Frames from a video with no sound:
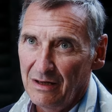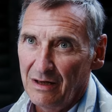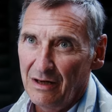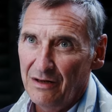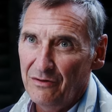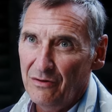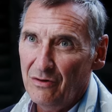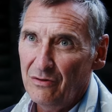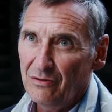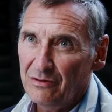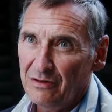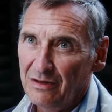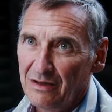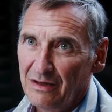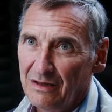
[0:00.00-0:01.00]
an
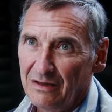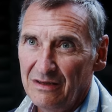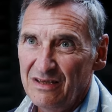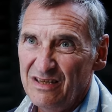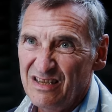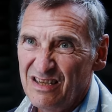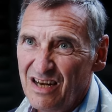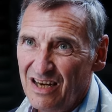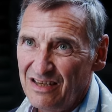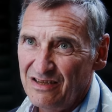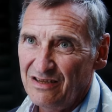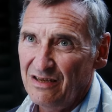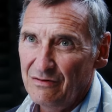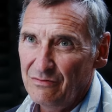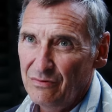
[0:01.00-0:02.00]
old,
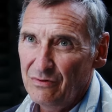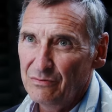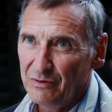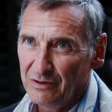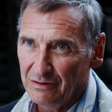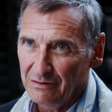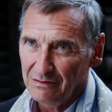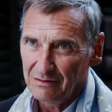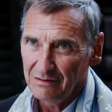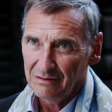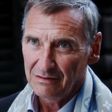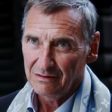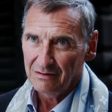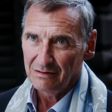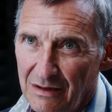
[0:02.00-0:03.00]
disgusting woman.
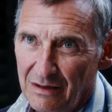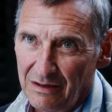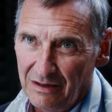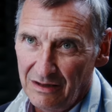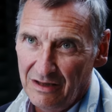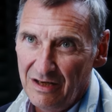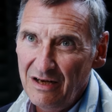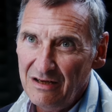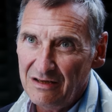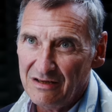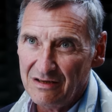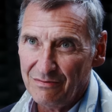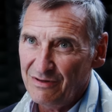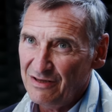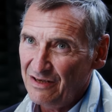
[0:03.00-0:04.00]
He
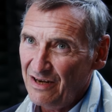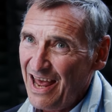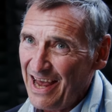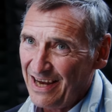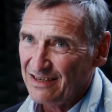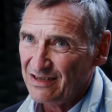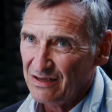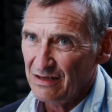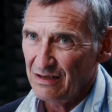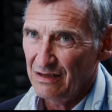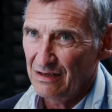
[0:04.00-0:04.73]
kills with an axe.